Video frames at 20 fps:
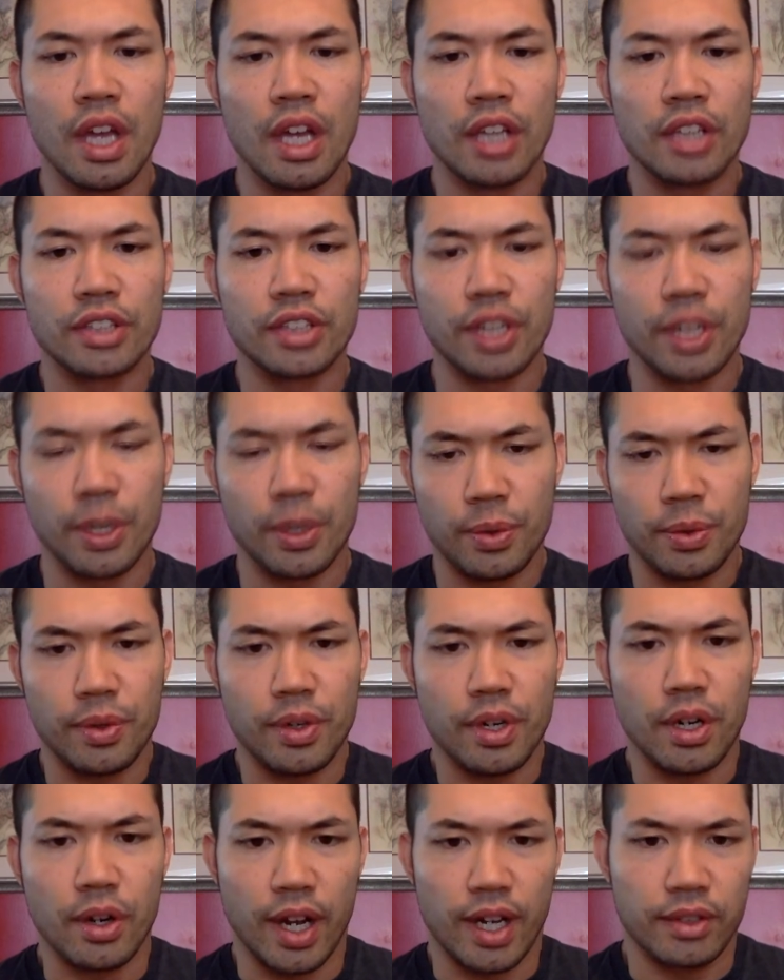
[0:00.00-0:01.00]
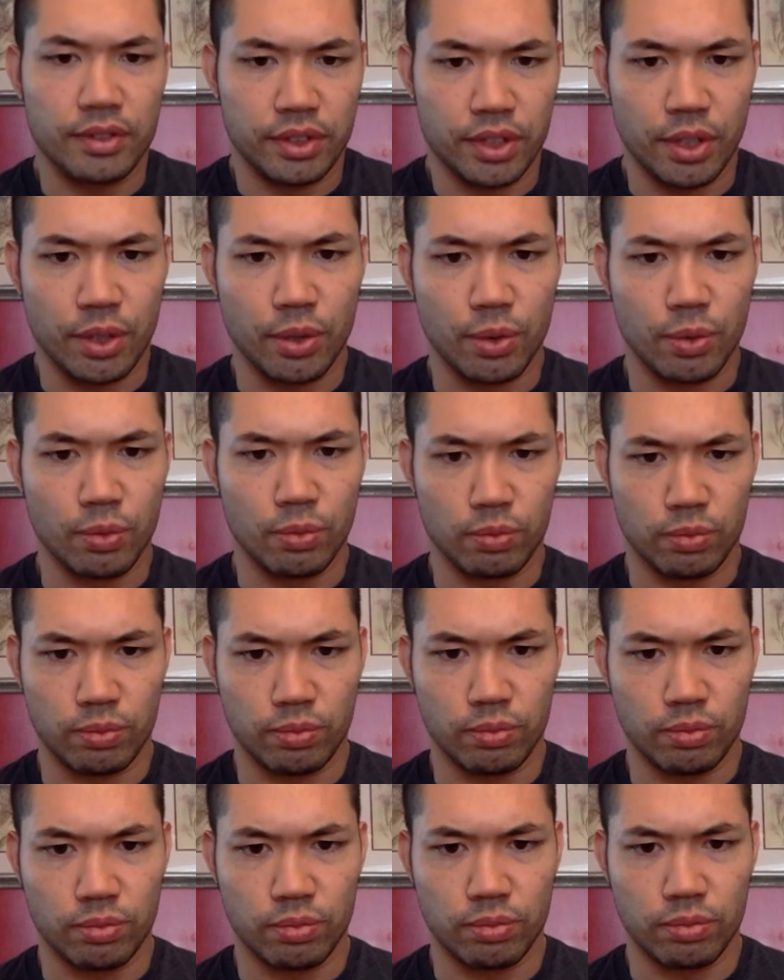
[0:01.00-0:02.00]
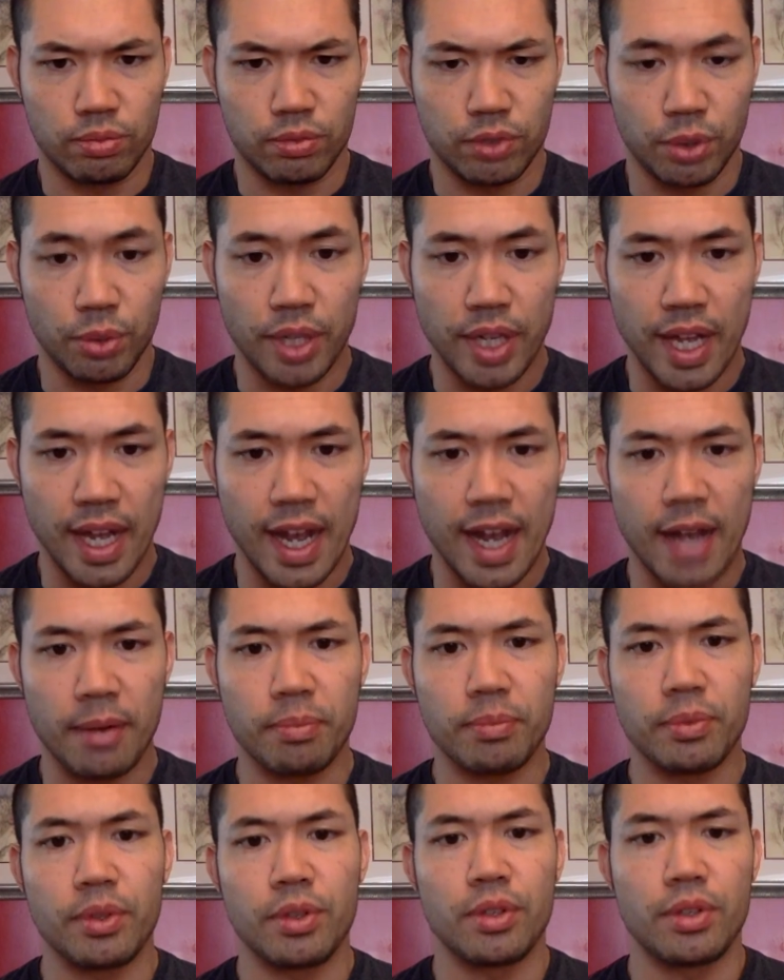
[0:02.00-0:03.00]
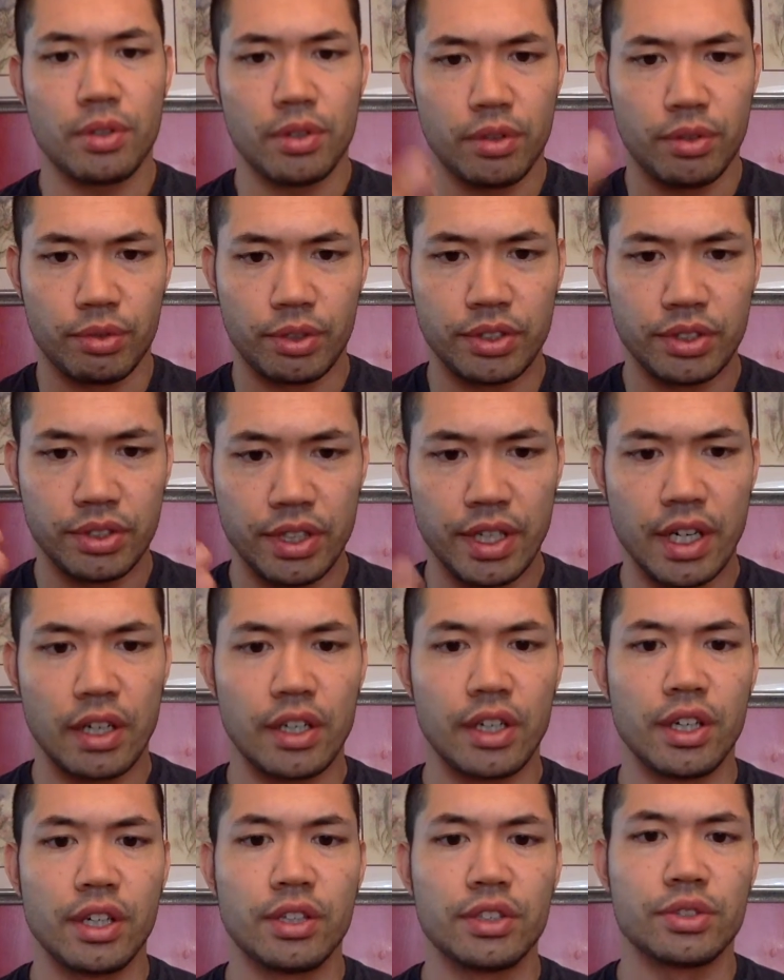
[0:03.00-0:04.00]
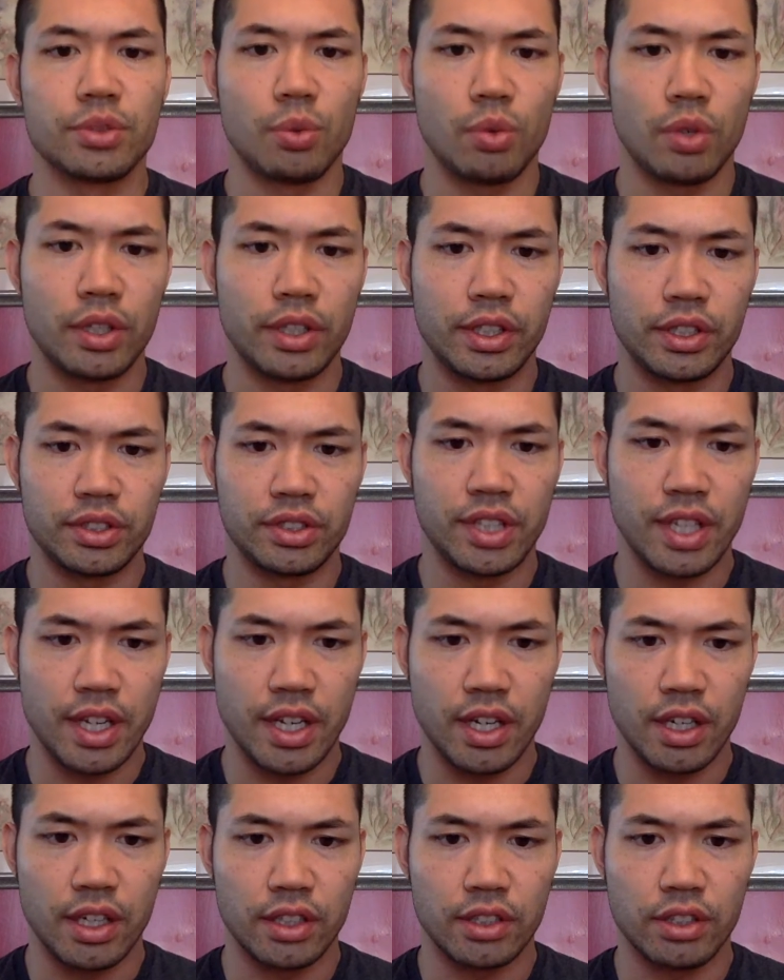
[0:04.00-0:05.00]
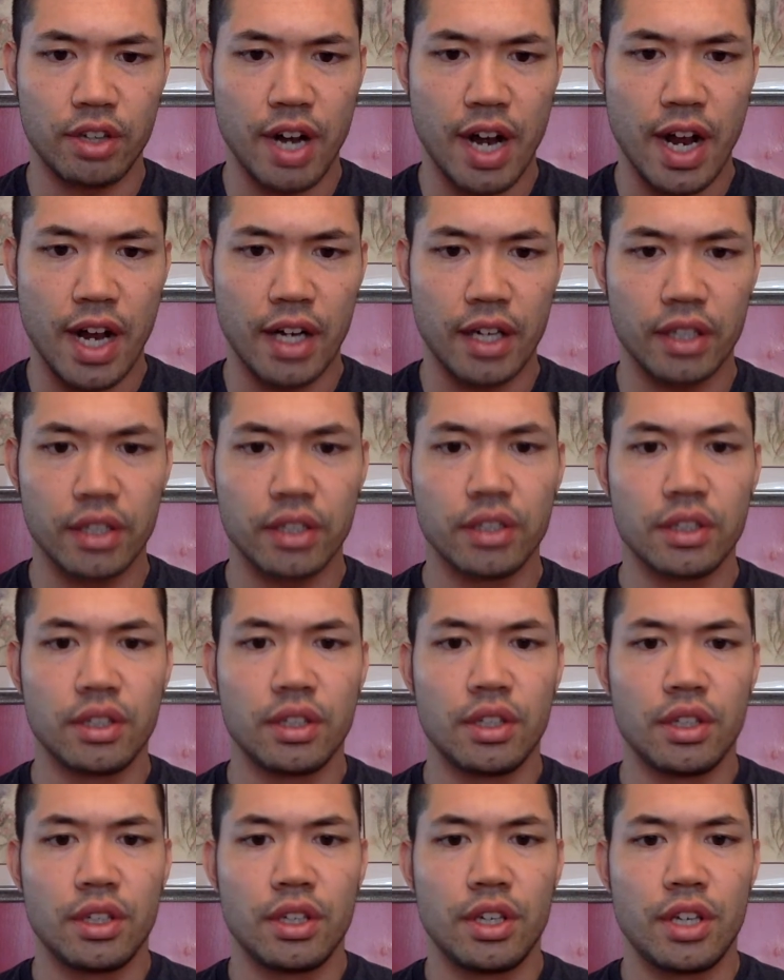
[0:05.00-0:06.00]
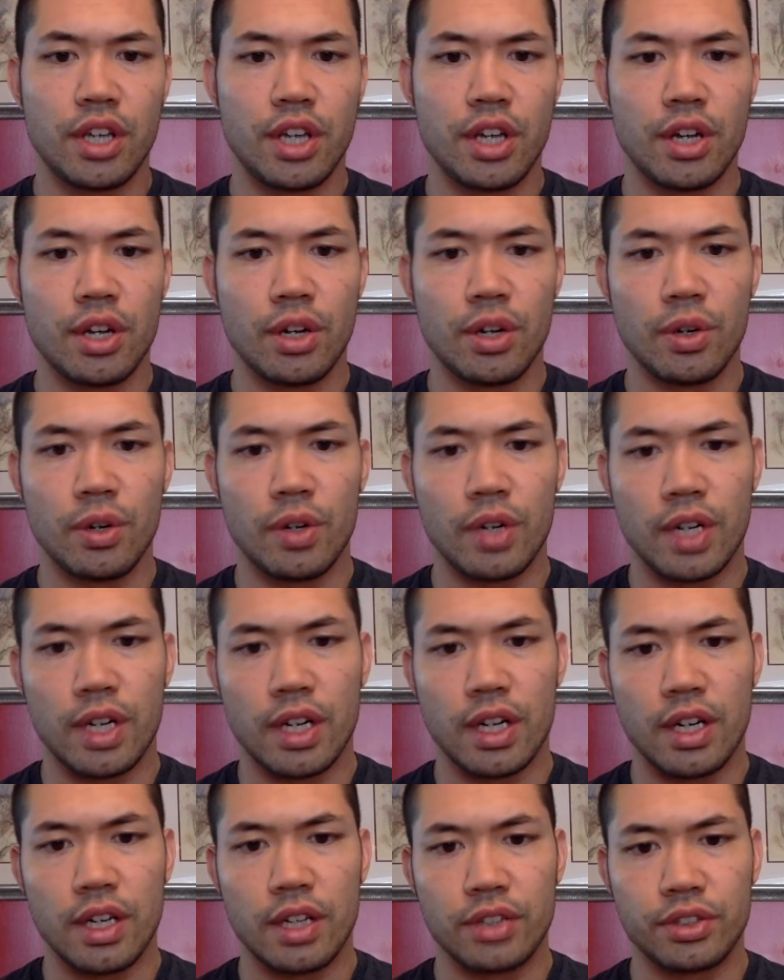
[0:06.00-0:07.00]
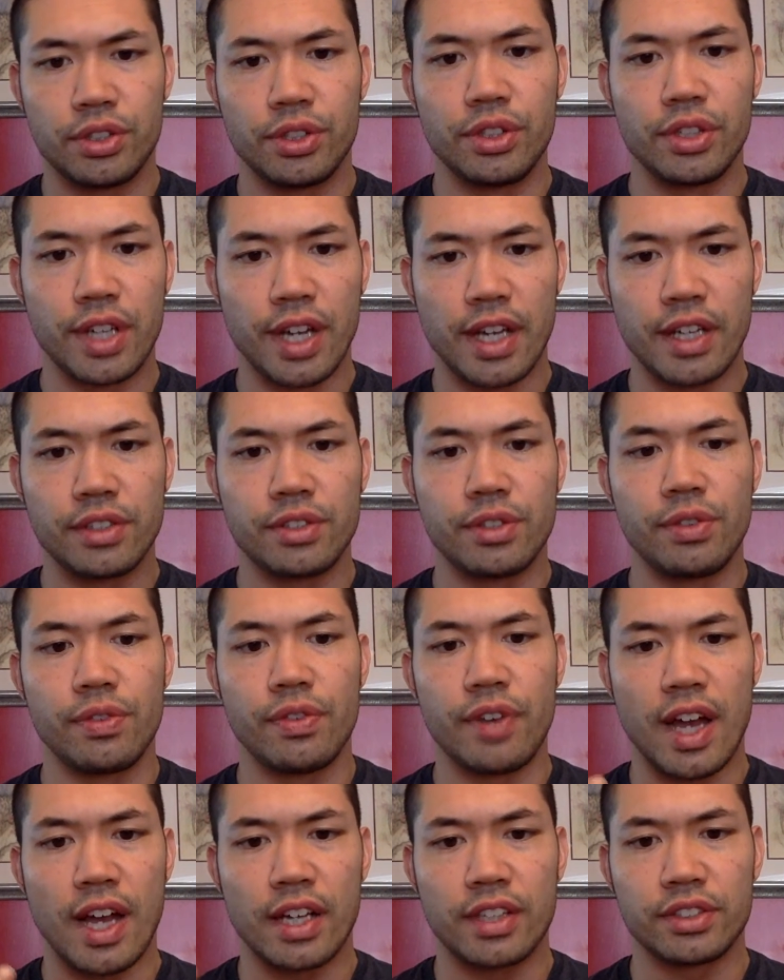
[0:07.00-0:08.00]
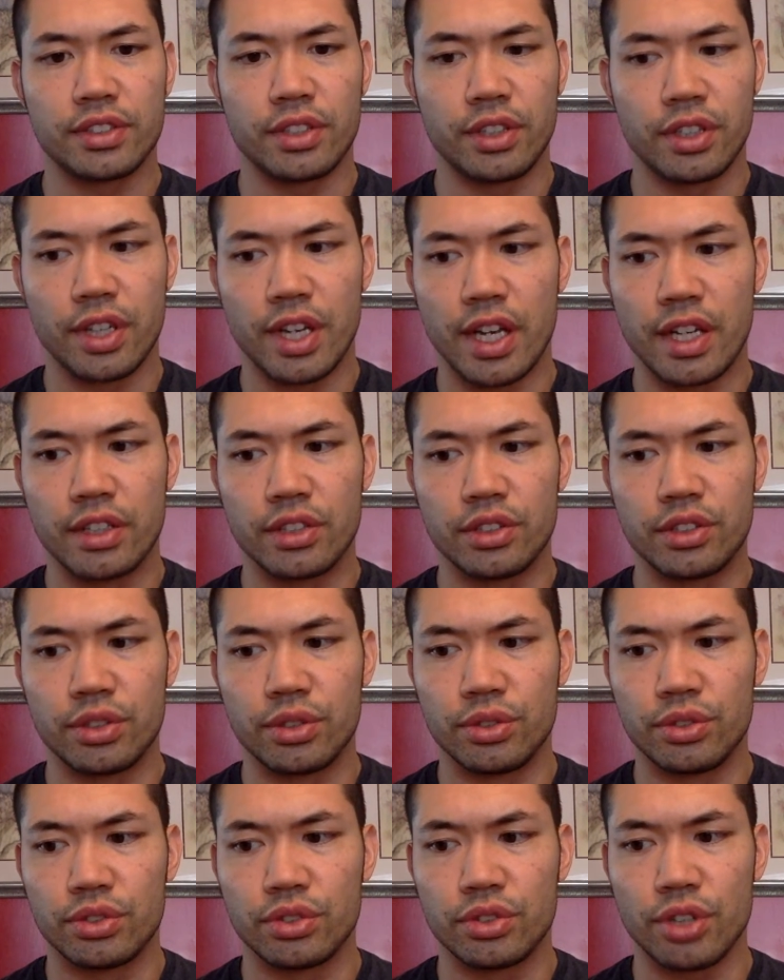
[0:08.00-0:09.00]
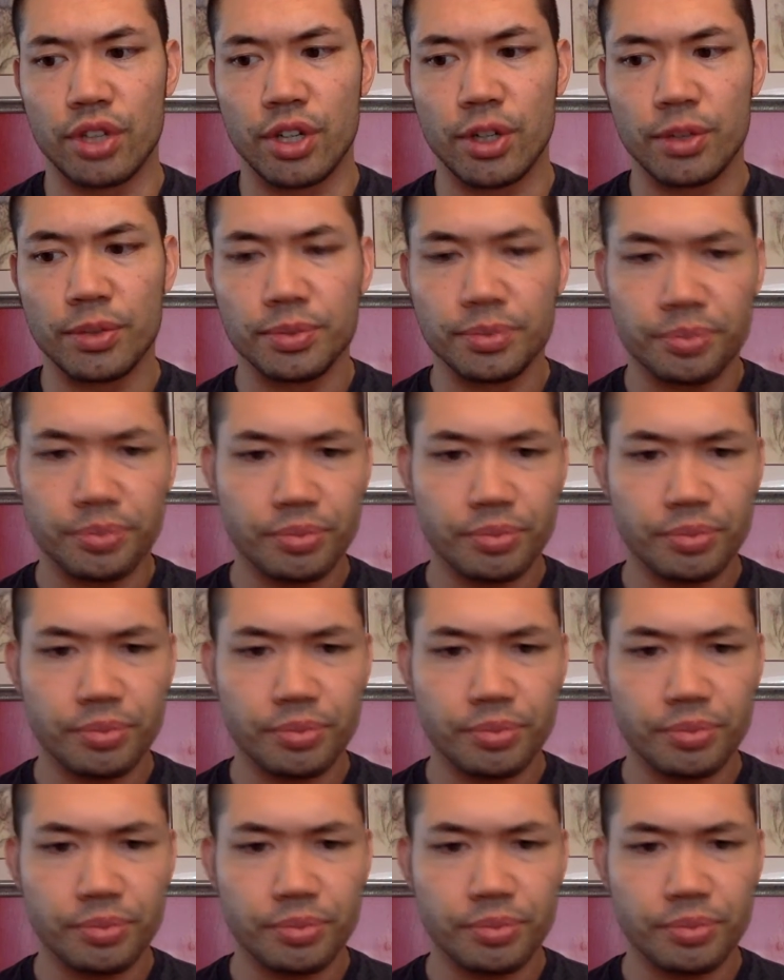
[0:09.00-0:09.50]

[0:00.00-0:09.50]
So okay, so to recap, 3 scenarios: 1, you're staying on track. 2, you're gaining too fast or you're gaining too slow.